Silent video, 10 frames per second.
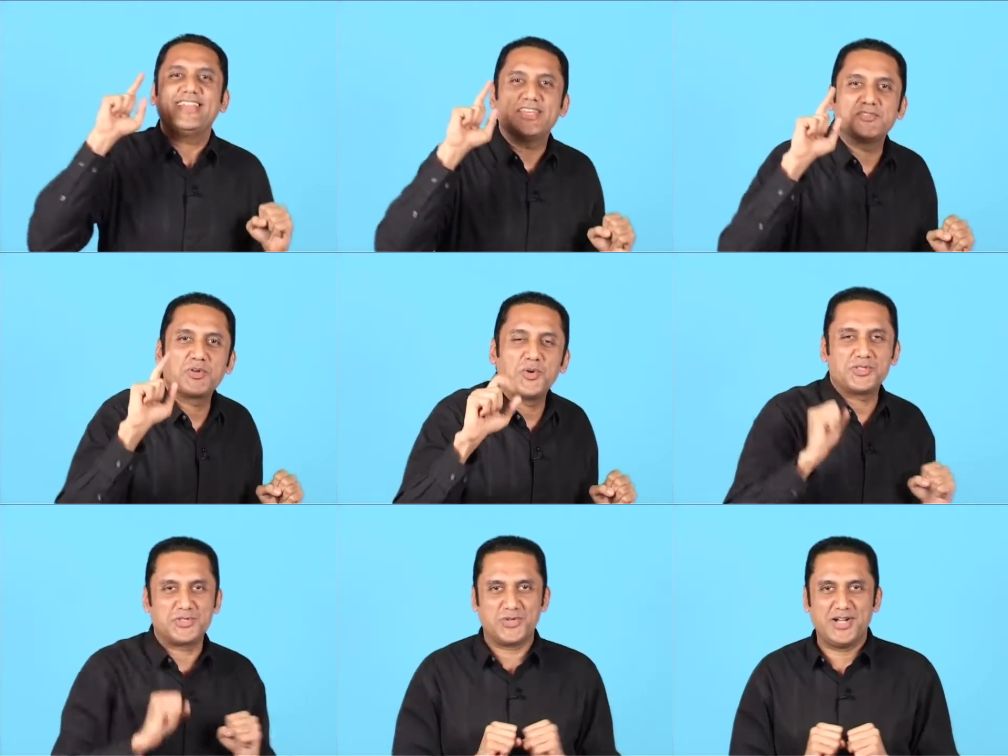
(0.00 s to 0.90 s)
They will
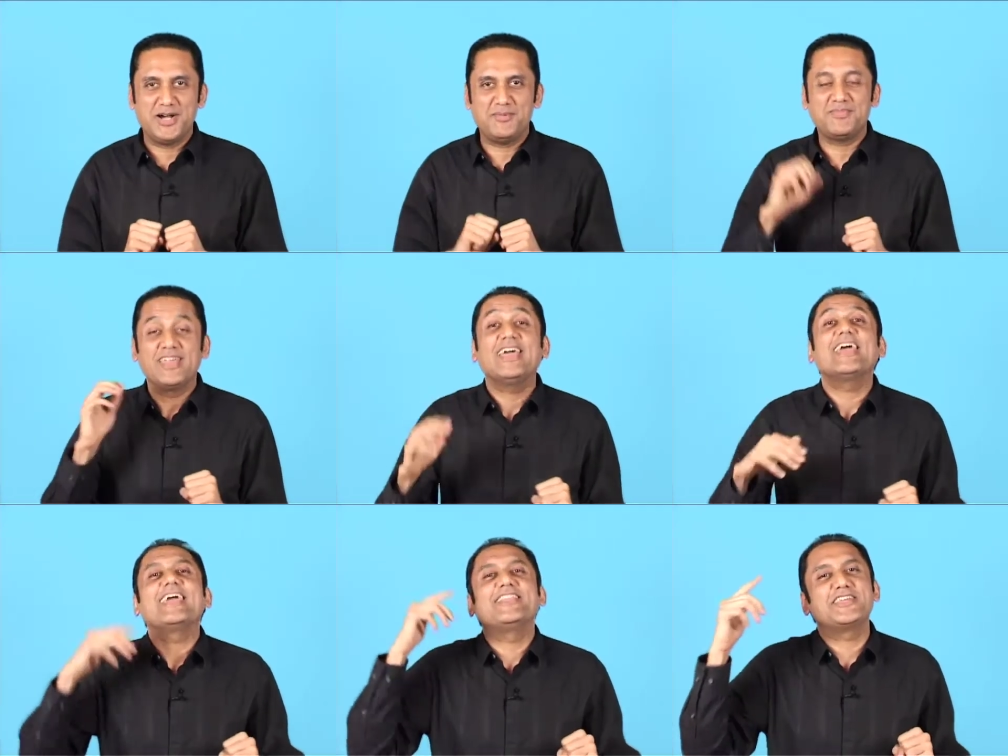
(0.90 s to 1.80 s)
also come
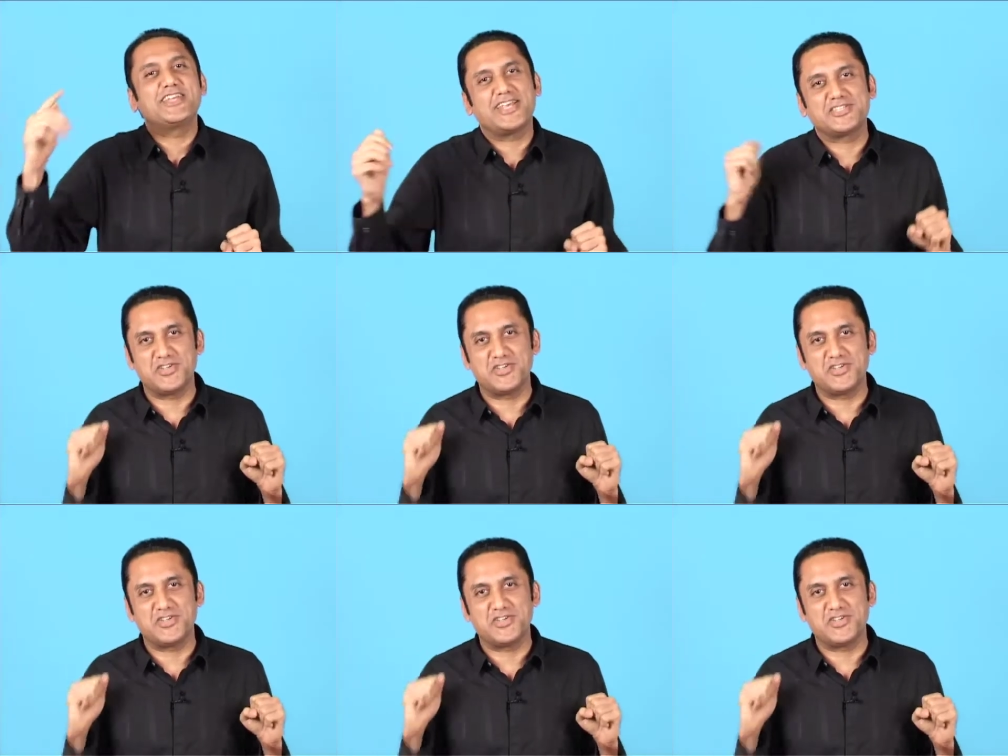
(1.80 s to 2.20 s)
in the next